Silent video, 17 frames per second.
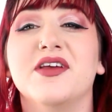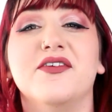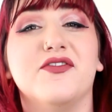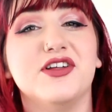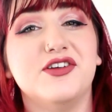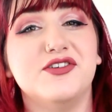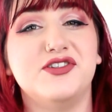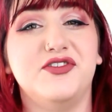
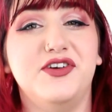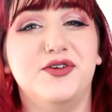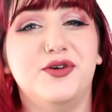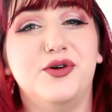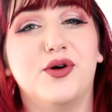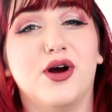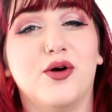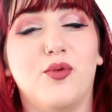For those of you
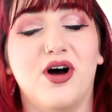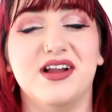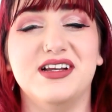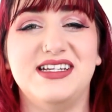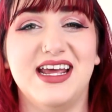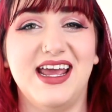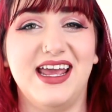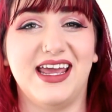who are
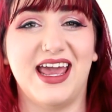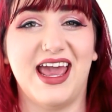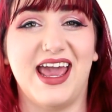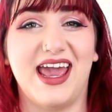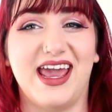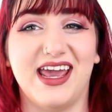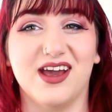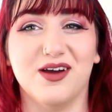wanting
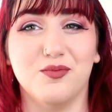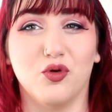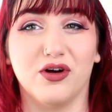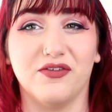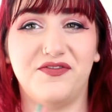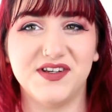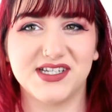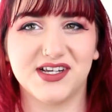a
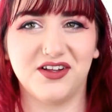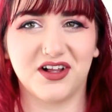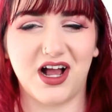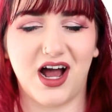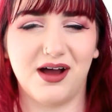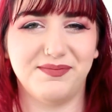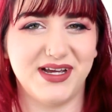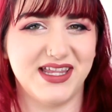more physical
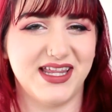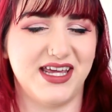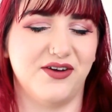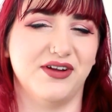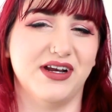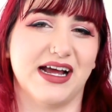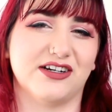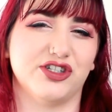copy that you
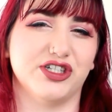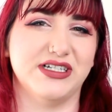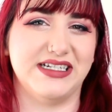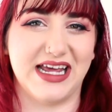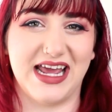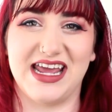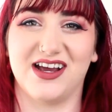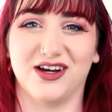can actually
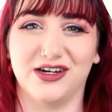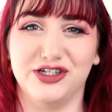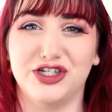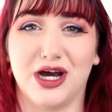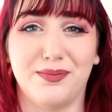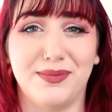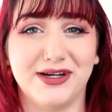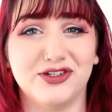take on
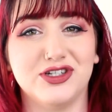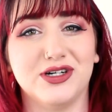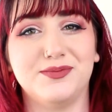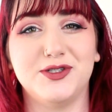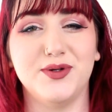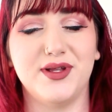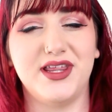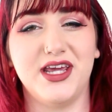shopping
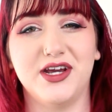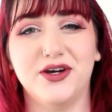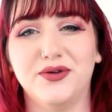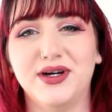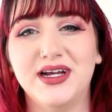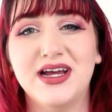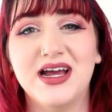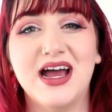trips with
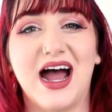you,